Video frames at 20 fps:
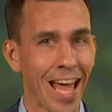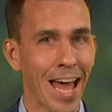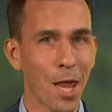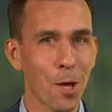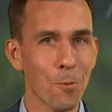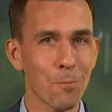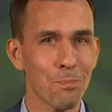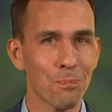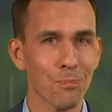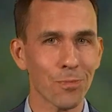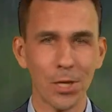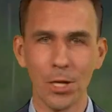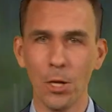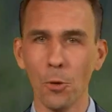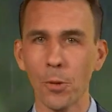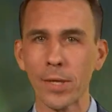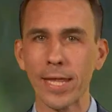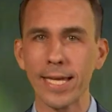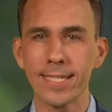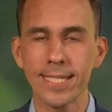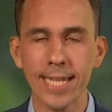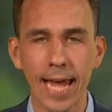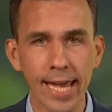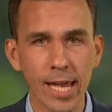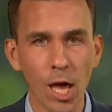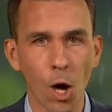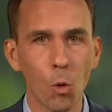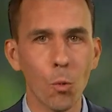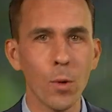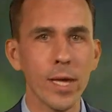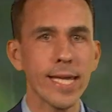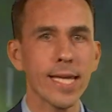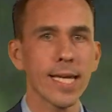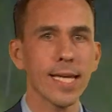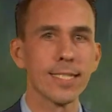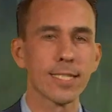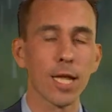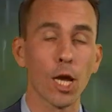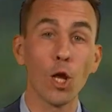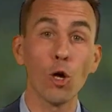Hello. You know what they say? A week
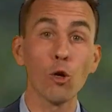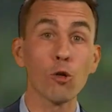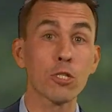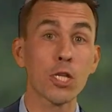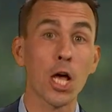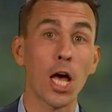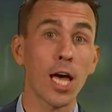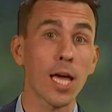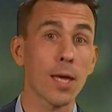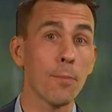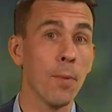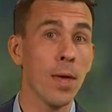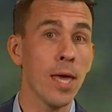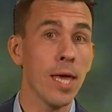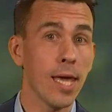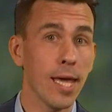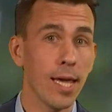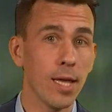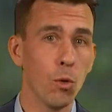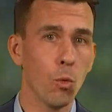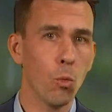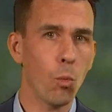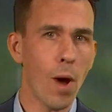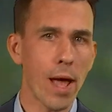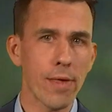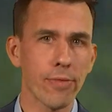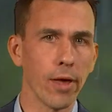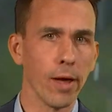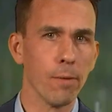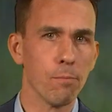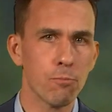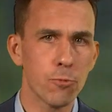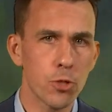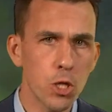is a long time in weather.